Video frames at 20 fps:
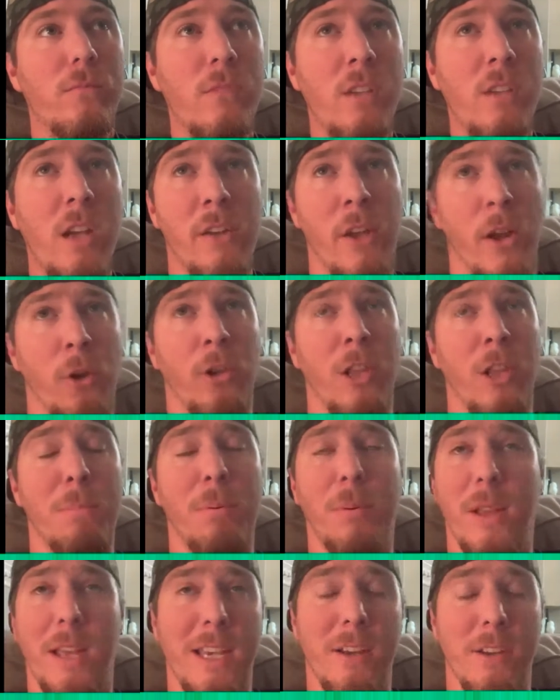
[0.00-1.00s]
not only
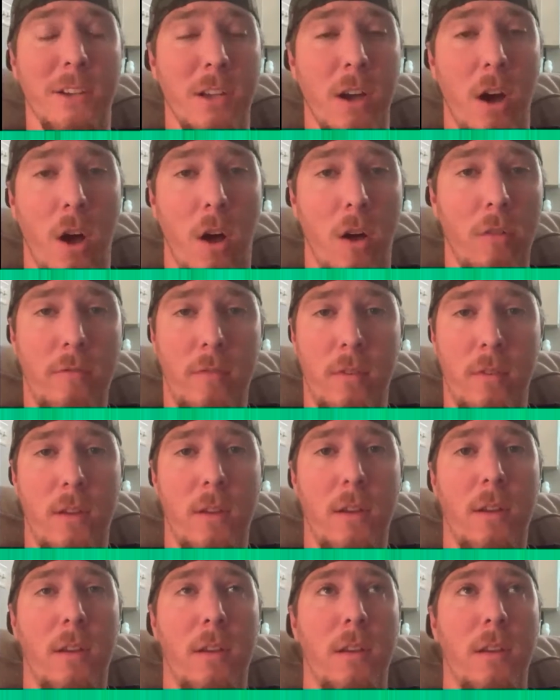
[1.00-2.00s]
play good golf,
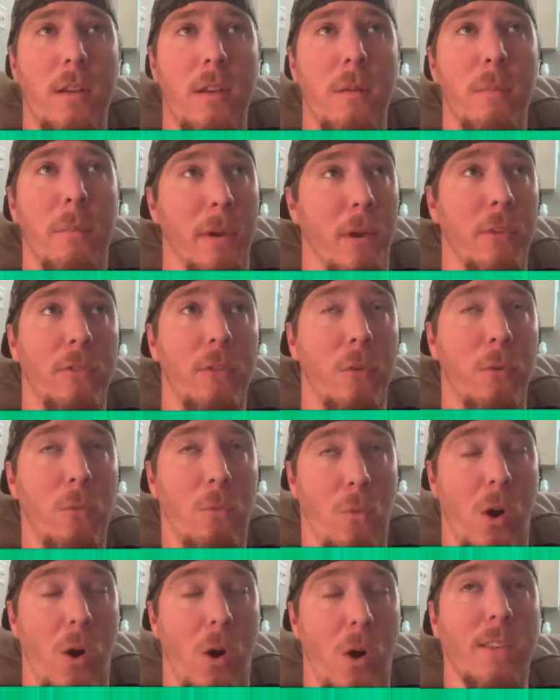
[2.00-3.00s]
but also
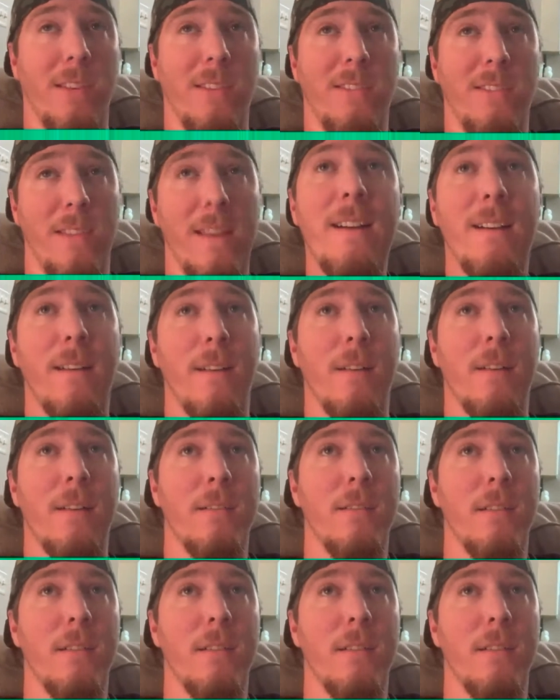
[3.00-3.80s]
wants us there,